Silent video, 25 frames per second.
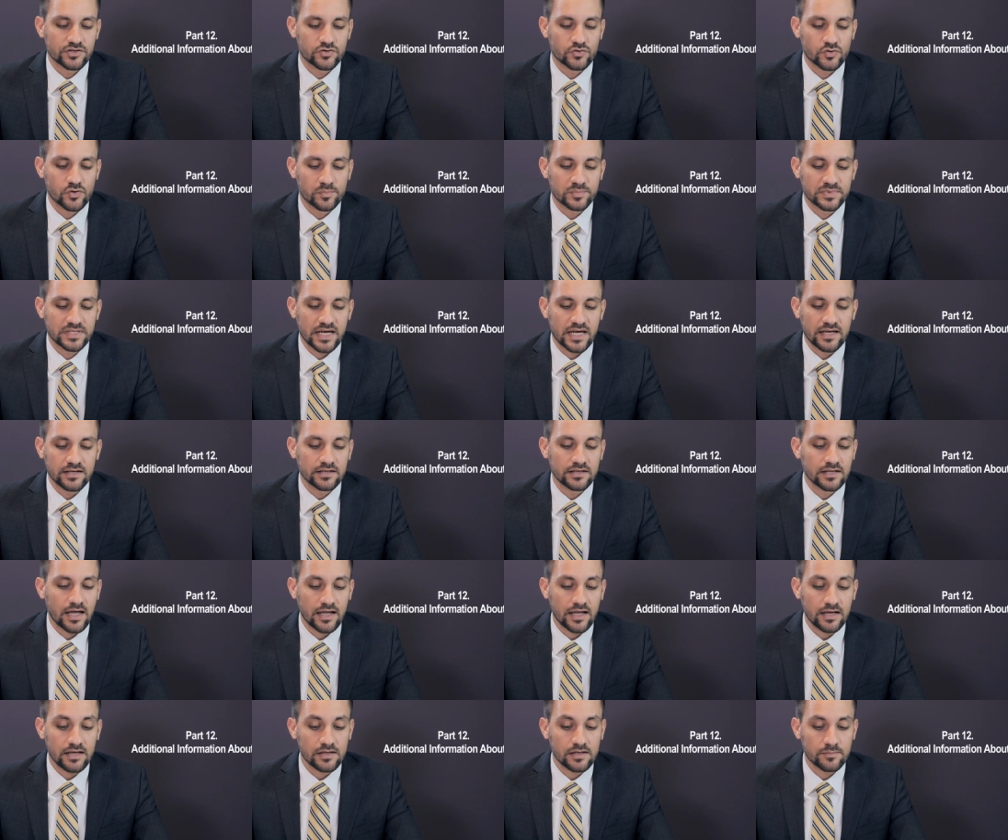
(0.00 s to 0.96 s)
to obtain
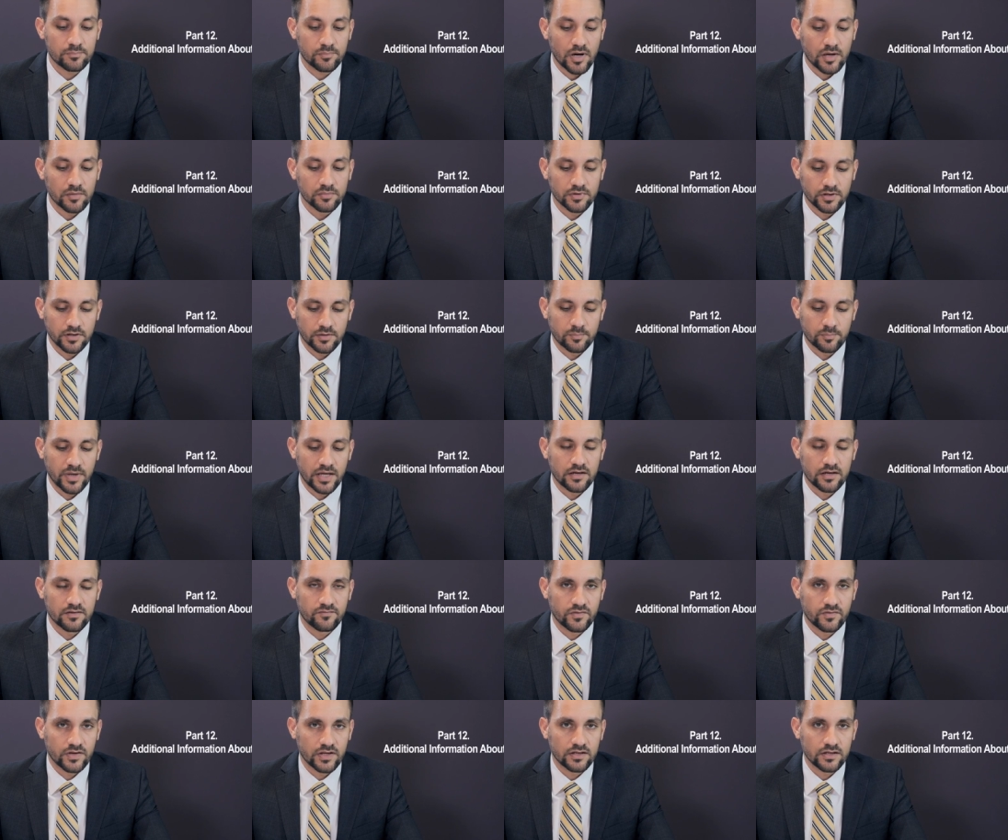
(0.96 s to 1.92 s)
any public
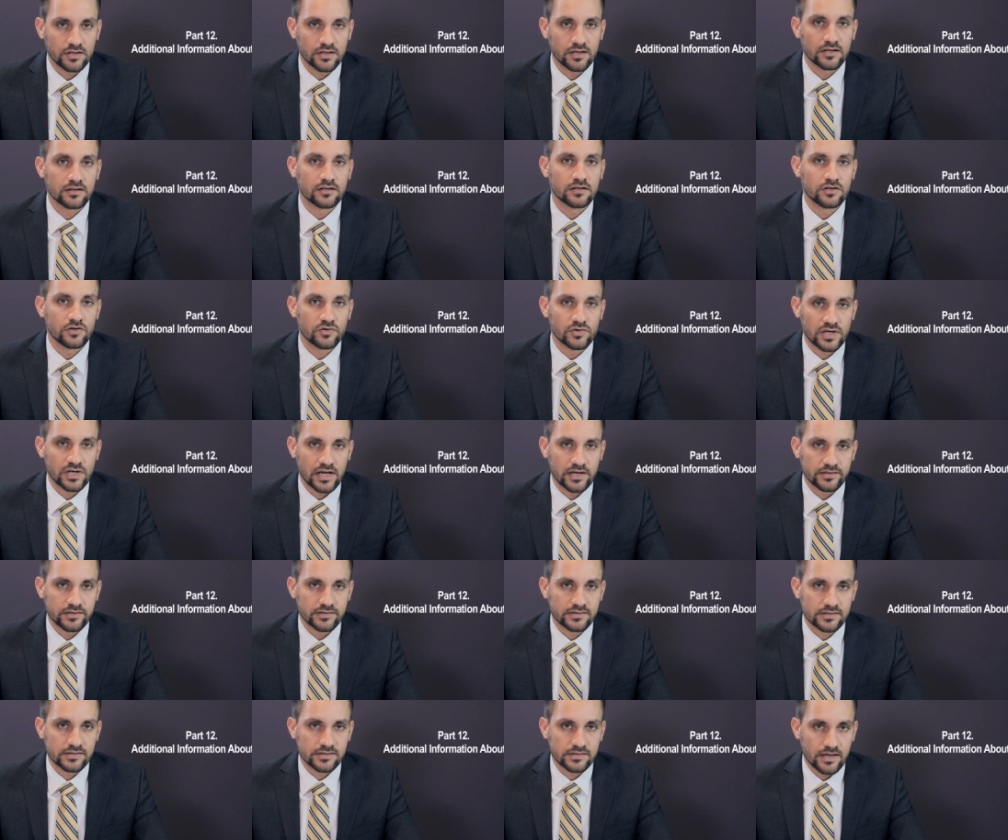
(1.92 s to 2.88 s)
benefit in the
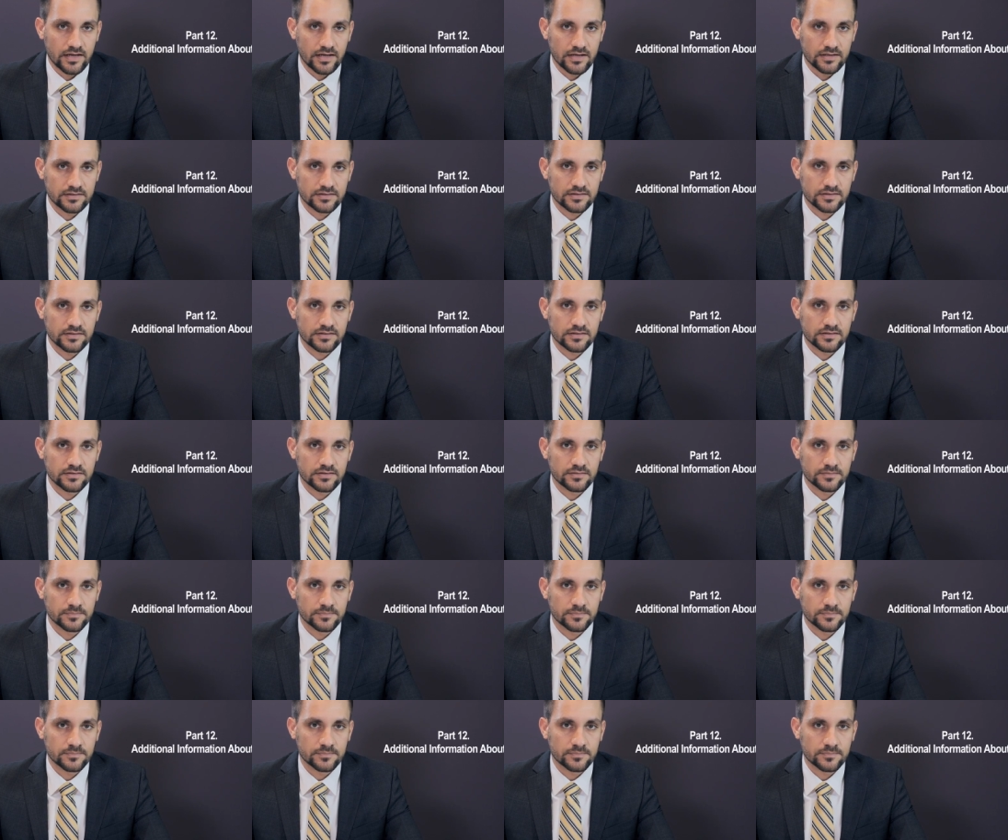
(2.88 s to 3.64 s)
United States?